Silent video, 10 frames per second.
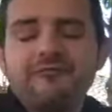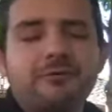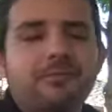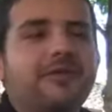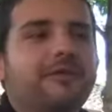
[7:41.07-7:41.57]
to
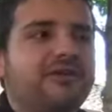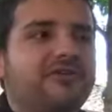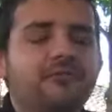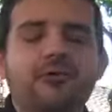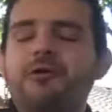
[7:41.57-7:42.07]
apply the
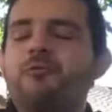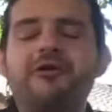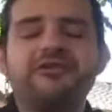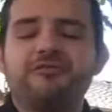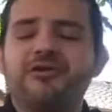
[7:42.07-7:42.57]
PJ1,
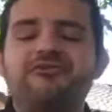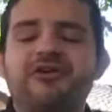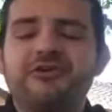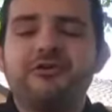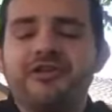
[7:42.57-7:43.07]
what's the
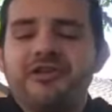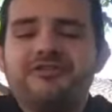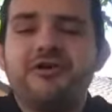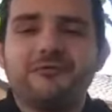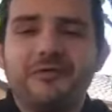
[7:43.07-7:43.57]
racetrack doing in itself?